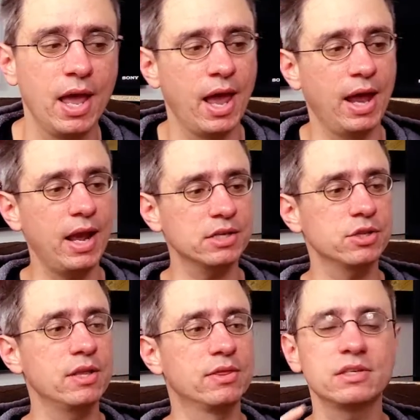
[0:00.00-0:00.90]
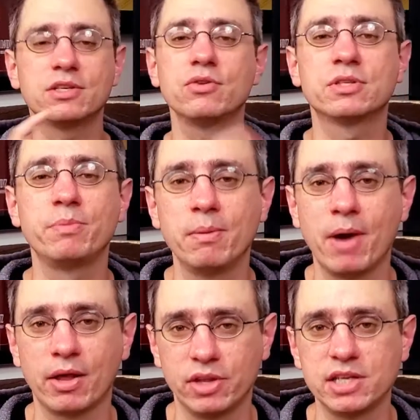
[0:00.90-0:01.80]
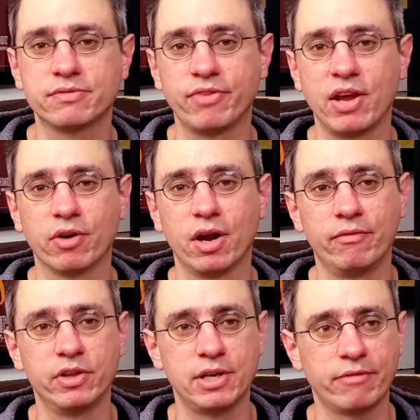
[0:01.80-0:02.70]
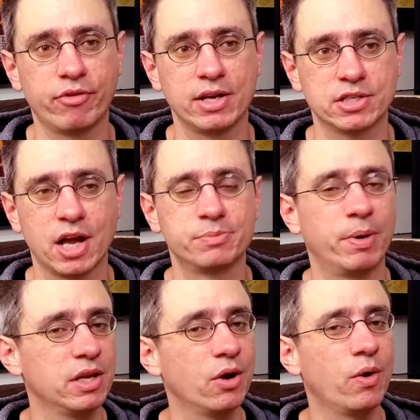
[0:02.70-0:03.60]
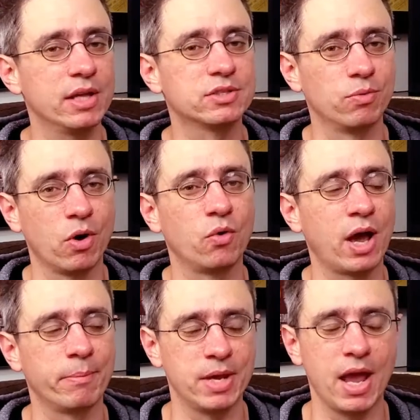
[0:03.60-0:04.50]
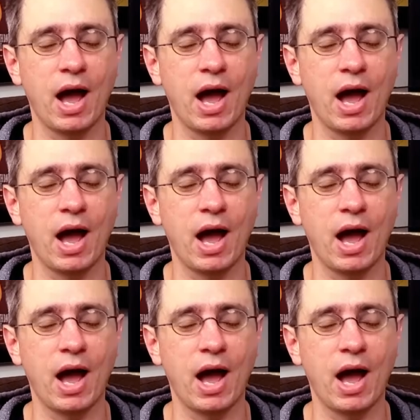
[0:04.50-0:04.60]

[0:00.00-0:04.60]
And actually, this used to be my least favorite of the Dead franchise, but you know, it's grown on me.